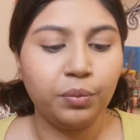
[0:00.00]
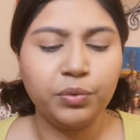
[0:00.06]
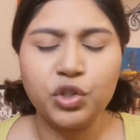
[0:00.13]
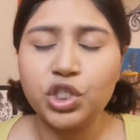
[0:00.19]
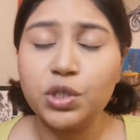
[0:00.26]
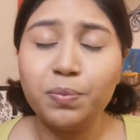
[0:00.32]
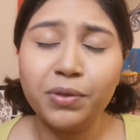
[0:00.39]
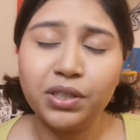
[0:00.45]

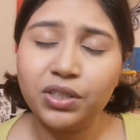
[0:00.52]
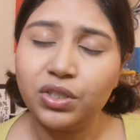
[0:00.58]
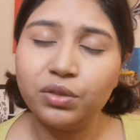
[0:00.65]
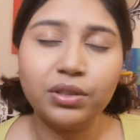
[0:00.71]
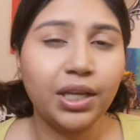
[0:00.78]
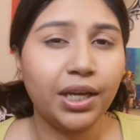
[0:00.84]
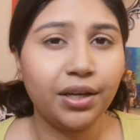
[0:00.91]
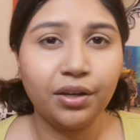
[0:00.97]
Just because you
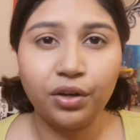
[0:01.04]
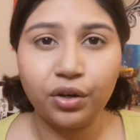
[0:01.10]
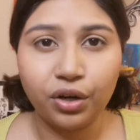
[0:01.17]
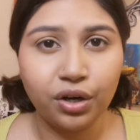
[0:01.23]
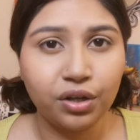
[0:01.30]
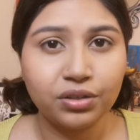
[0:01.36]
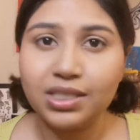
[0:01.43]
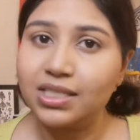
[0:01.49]
like a
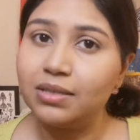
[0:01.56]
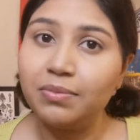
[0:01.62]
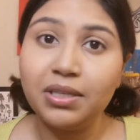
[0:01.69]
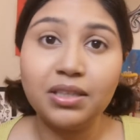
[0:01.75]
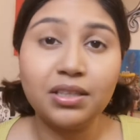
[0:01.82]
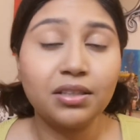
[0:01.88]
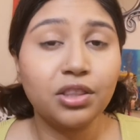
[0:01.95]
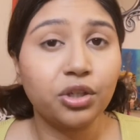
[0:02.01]
girl doesn't
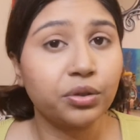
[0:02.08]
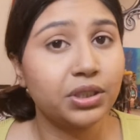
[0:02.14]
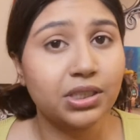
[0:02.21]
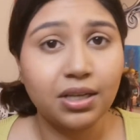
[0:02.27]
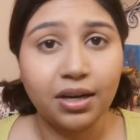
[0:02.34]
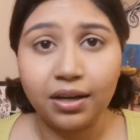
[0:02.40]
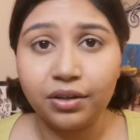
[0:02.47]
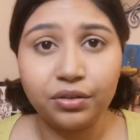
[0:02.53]
mean that they're
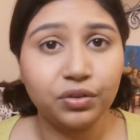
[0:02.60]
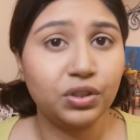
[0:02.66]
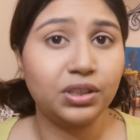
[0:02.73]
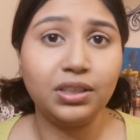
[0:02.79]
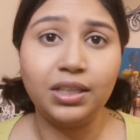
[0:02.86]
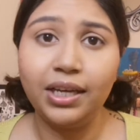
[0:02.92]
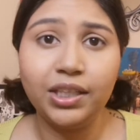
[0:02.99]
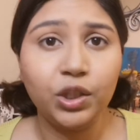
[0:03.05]
entitled to
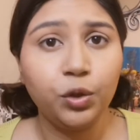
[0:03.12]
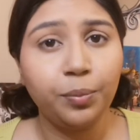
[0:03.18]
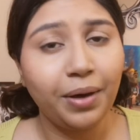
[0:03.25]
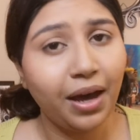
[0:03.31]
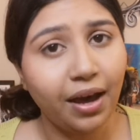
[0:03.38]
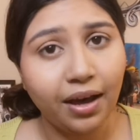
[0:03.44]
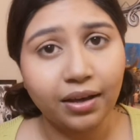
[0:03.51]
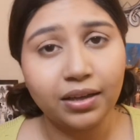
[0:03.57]
like you
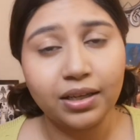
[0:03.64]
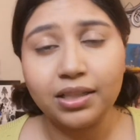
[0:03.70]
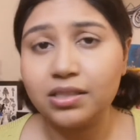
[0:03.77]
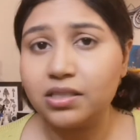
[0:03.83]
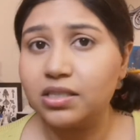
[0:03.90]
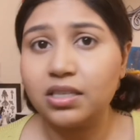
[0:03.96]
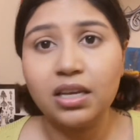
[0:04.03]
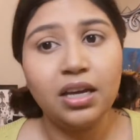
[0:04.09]
back.
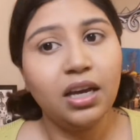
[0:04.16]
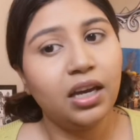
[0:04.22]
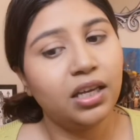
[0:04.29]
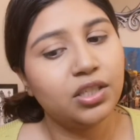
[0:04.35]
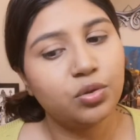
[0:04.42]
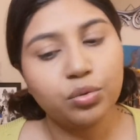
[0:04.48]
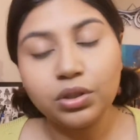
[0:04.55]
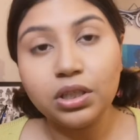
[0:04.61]

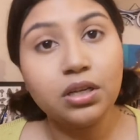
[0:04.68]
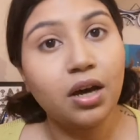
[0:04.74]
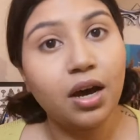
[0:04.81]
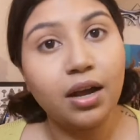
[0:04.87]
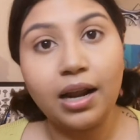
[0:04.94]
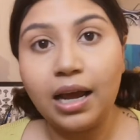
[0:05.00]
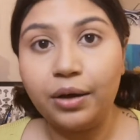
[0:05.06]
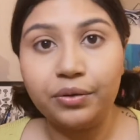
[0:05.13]
It's really
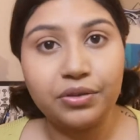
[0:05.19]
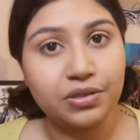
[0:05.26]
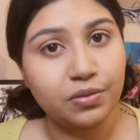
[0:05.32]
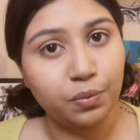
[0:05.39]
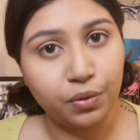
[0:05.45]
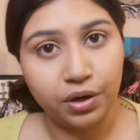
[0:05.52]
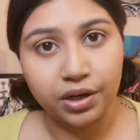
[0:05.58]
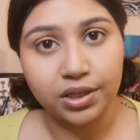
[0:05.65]
not how this
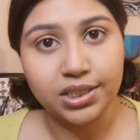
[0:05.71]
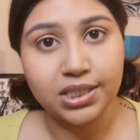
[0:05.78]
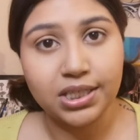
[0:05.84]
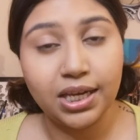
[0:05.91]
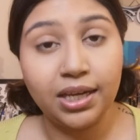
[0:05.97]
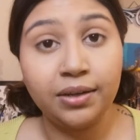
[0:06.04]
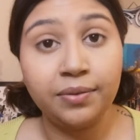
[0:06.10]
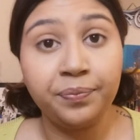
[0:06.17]
works.
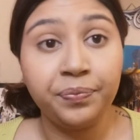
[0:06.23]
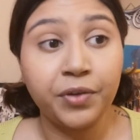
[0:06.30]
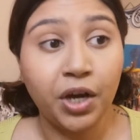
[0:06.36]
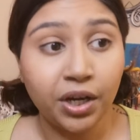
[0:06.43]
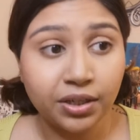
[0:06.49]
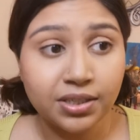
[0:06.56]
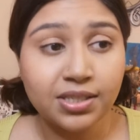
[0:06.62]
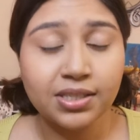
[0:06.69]
And
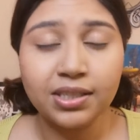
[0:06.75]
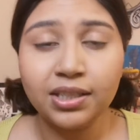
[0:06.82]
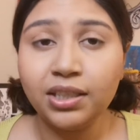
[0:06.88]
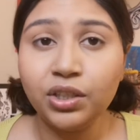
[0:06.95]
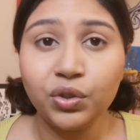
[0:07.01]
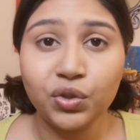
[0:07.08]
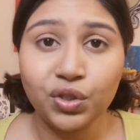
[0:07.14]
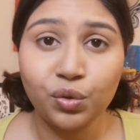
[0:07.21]
honestly,
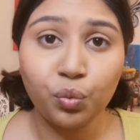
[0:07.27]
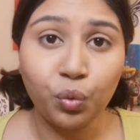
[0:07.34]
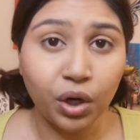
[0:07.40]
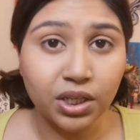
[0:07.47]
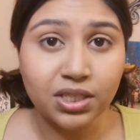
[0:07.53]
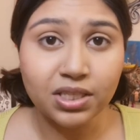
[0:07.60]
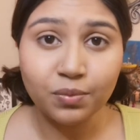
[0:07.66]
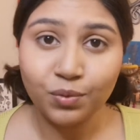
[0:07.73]
you should
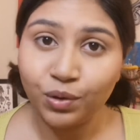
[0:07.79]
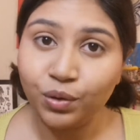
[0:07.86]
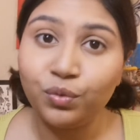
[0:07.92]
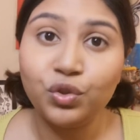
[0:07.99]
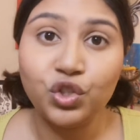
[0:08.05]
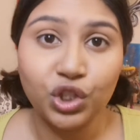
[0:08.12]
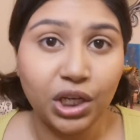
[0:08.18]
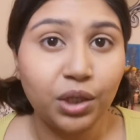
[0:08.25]
want someone who
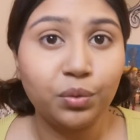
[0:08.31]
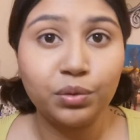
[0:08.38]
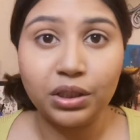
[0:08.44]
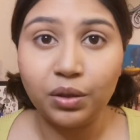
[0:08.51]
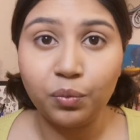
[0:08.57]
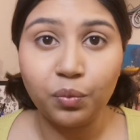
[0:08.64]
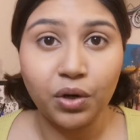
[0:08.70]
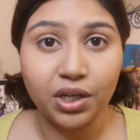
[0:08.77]

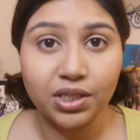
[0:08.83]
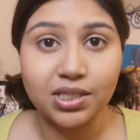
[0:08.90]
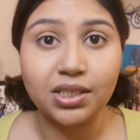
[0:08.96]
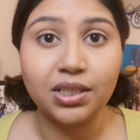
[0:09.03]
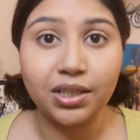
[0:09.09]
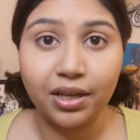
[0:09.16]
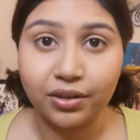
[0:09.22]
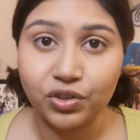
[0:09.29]
genuinely wants a
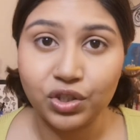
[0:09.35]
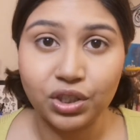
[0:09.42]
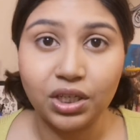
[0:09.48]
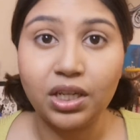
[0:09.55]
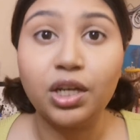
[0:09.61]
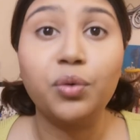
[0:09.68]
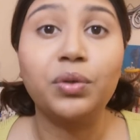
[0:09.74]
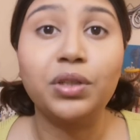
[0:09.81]
connection
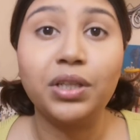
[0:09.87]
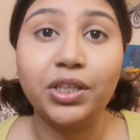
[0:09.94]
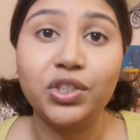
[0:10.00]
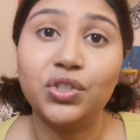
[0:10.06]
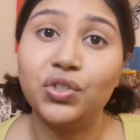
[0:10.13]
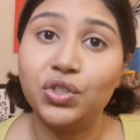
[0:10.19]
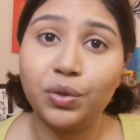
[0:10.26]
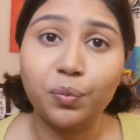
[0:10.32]
and a
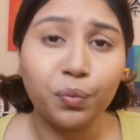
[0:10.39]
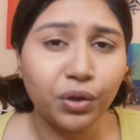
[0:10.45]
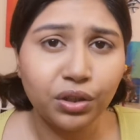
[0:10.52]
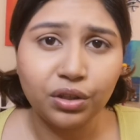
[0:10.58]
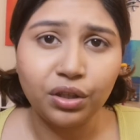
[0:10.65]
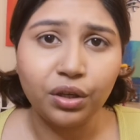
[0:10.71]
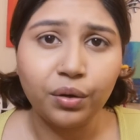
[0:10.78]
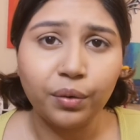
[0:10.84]
relationship
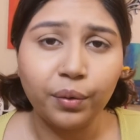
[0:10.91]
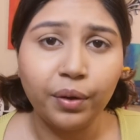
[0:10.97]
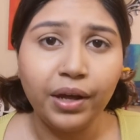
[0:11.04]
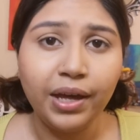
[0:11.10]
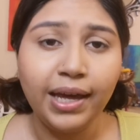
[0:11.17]
with you.